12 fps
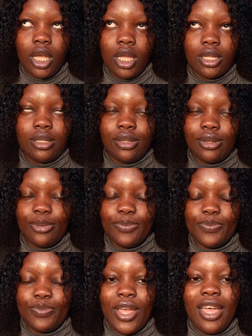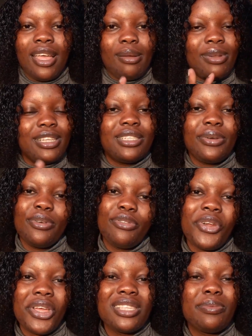So please tell your
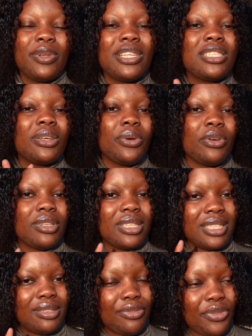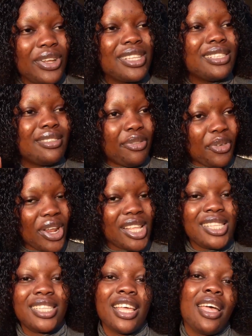friends, please tell your friends,
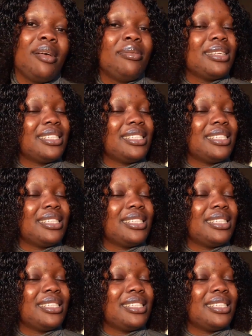please